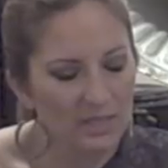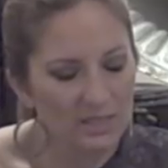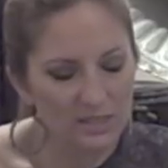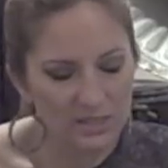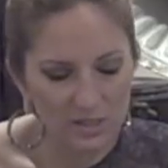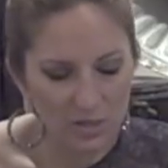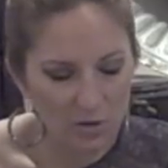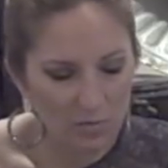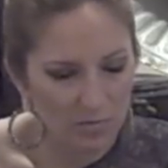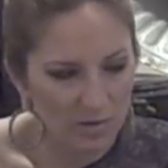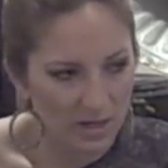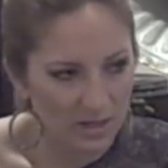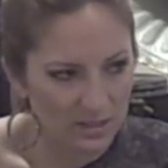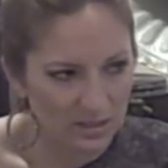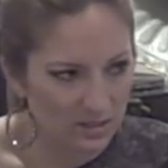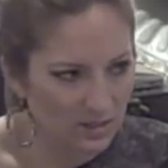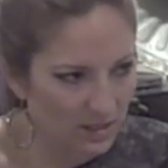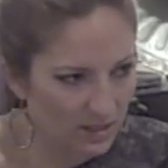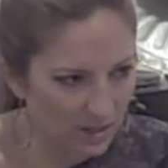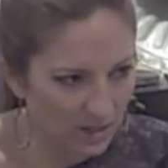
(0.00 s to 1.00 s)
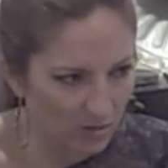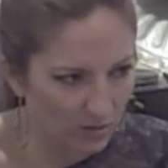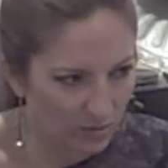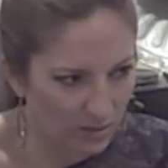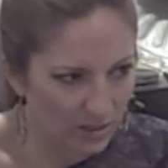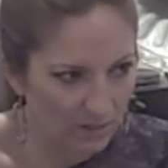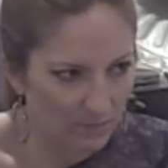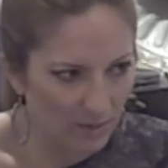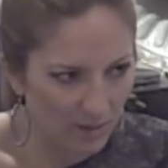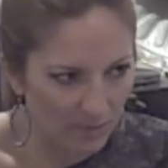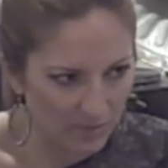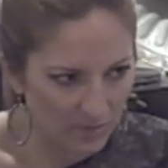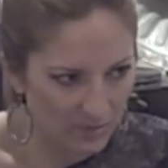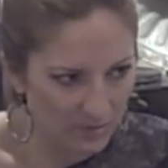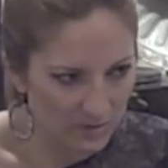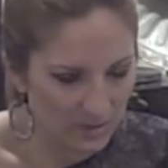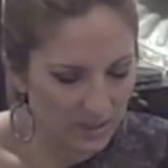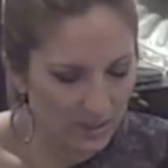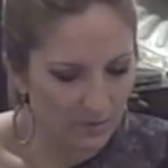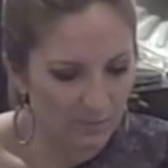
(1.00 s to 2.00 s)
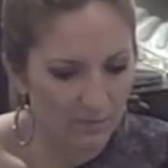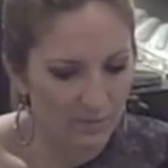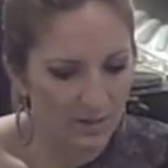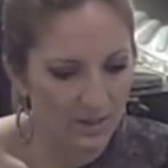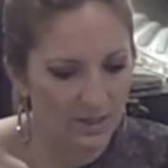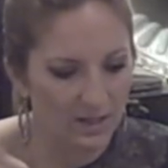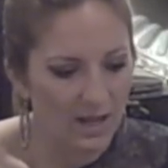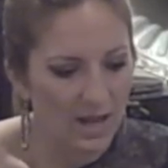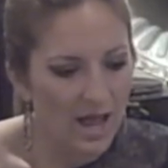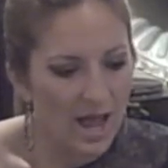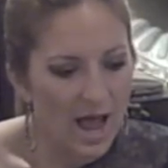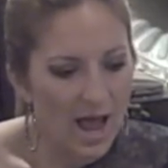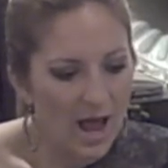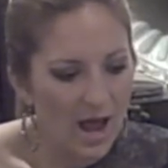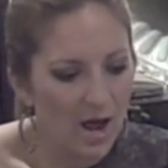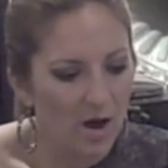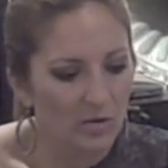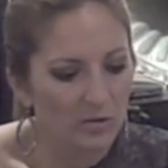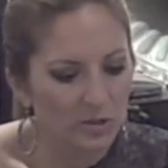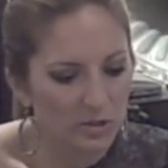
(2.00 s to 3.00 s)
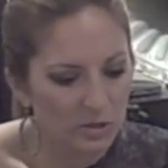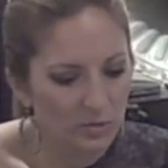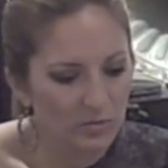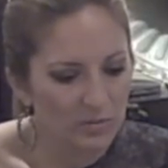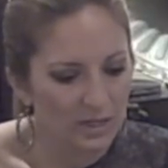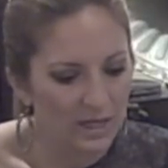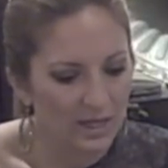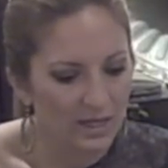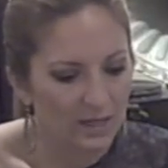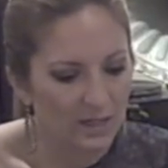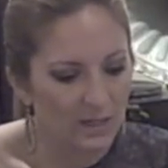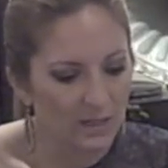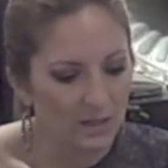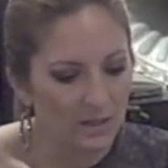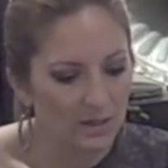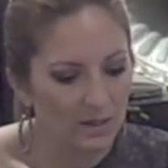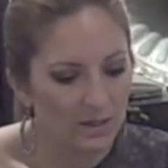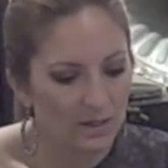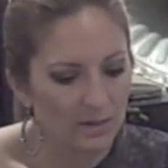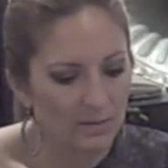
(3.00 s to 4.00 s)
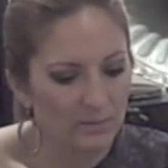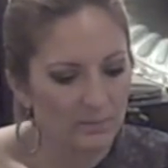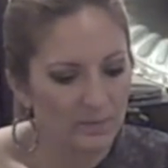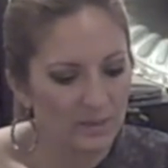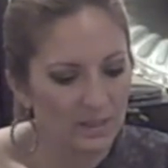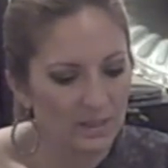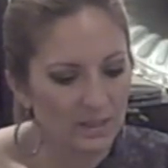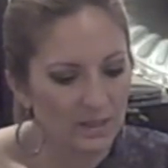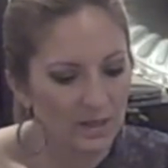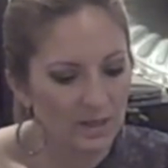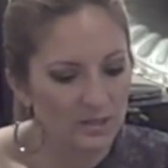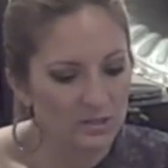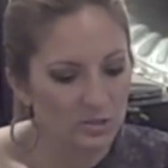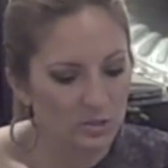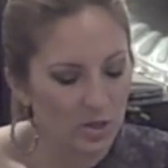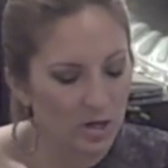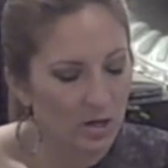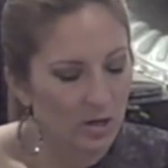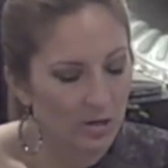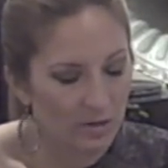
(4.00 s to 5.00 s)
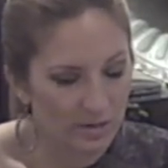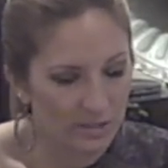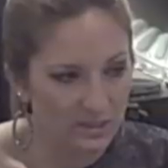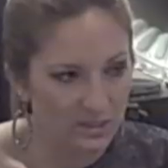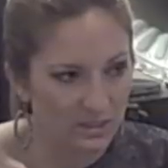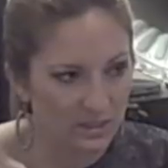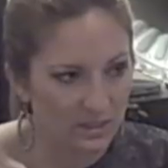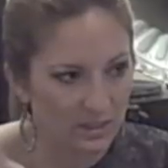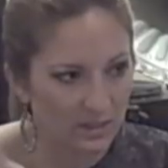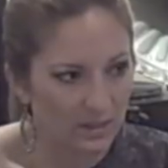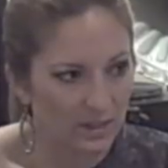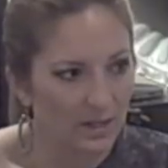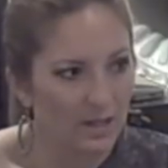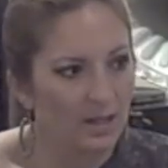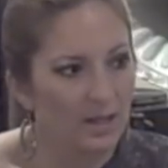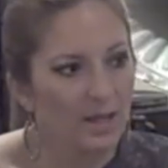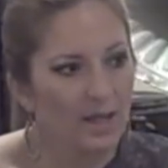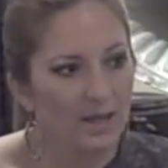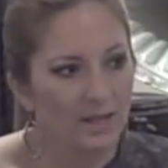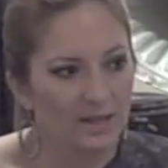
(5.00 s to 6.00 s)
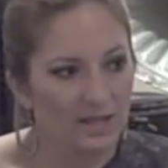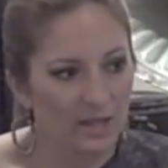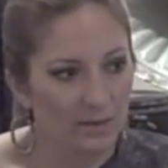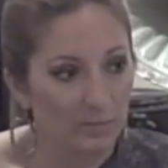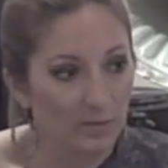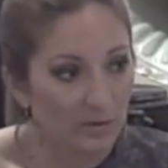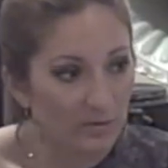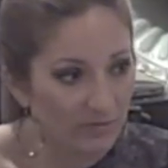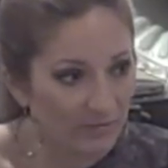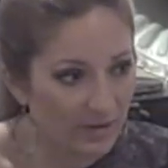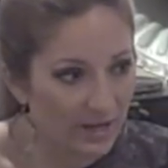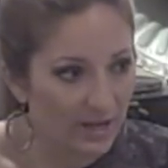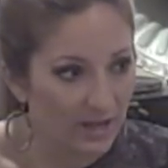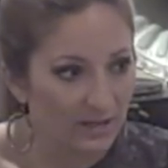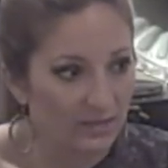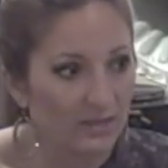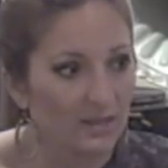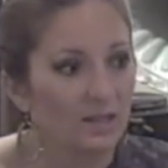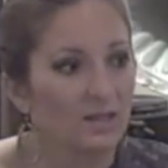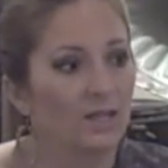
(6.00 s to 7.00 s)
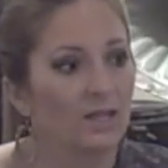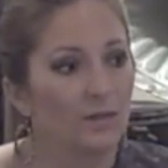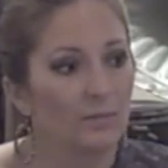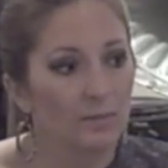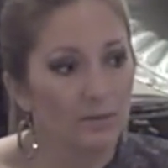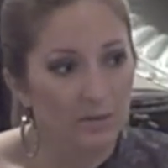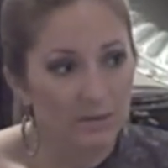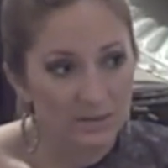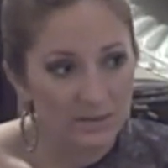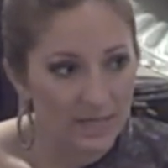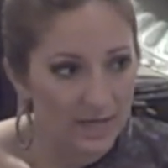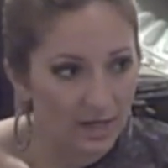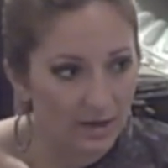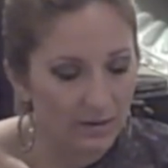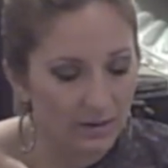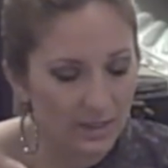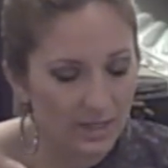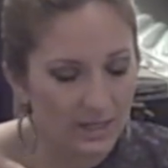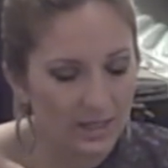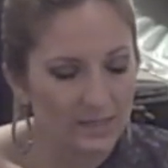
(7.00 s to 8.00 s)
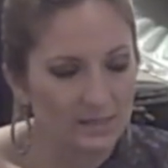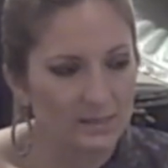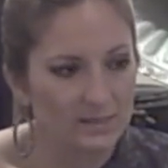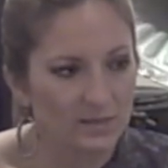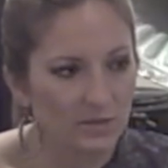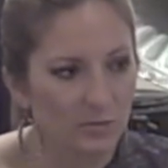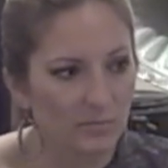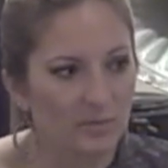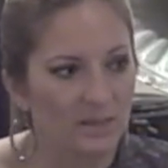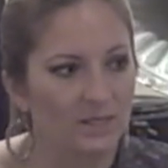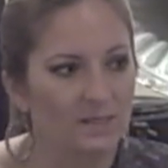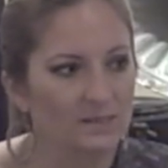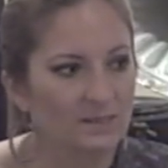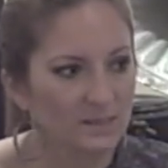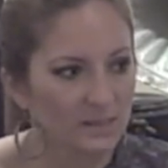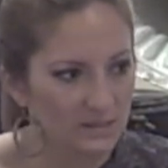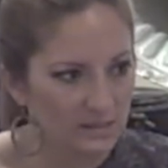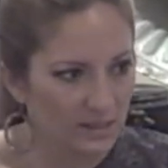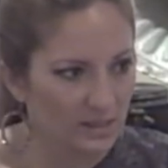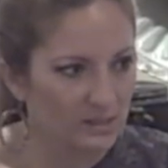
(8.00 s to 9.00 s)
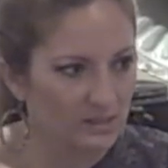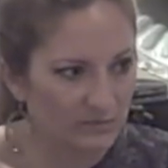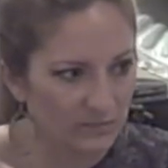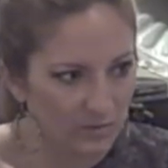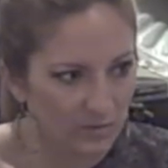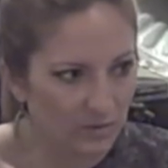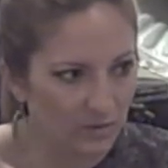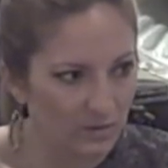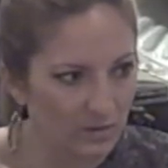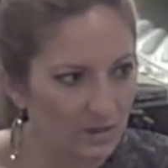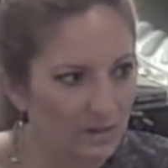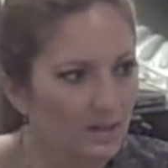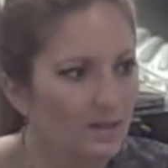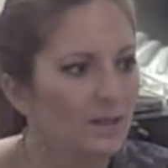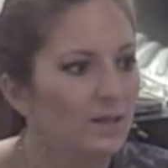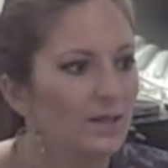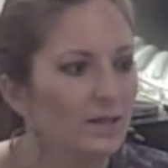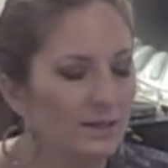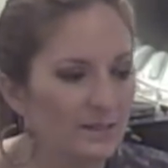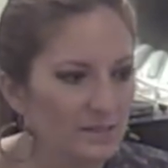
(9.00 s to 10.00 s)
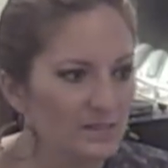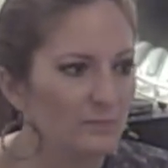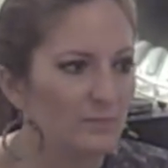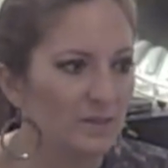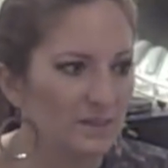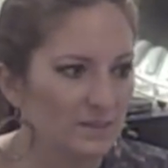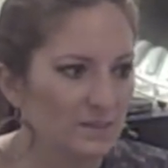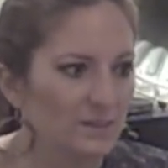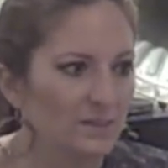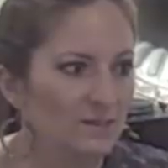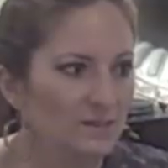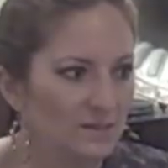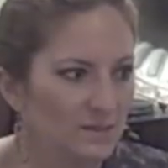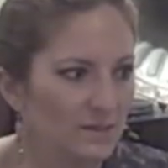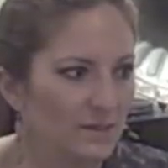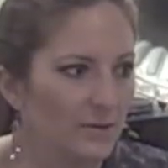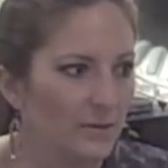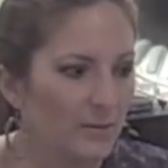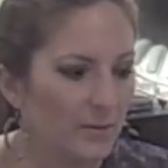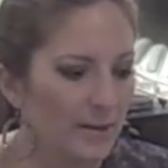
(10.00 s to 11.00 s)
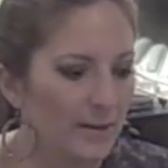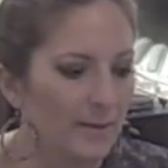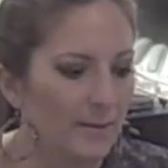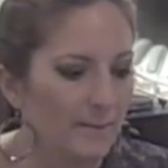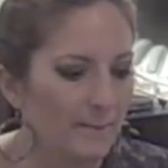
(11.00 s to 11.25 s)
me so much, not only about music, but how you can be a strong Christian and keep your faith and keep your integrity and still be successful in this business. So,